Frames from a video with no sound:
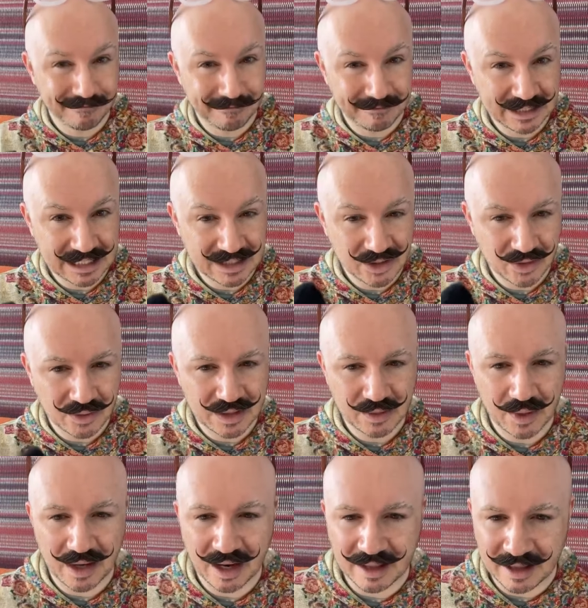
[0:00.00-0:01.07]
Doesn't always
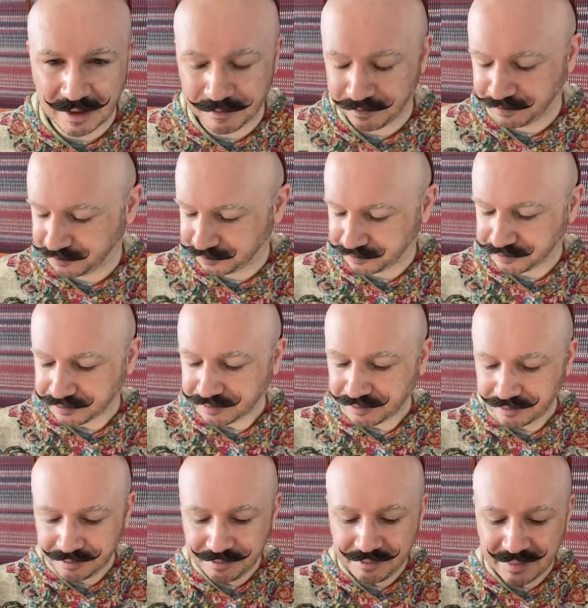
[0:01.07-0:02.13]
work like that.
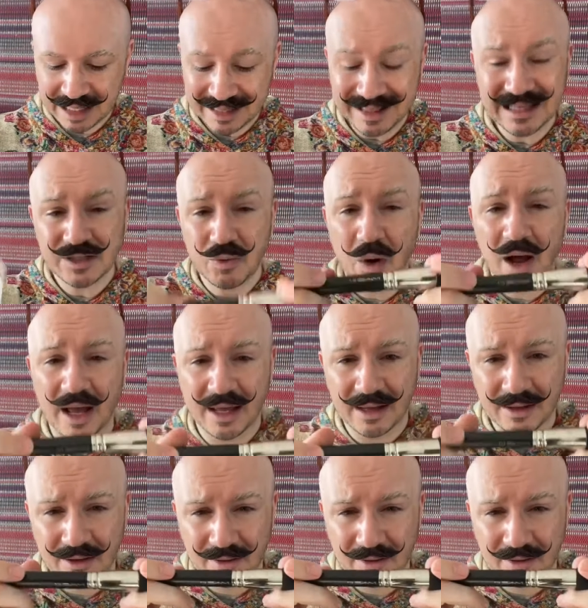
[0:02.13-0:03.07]
That's why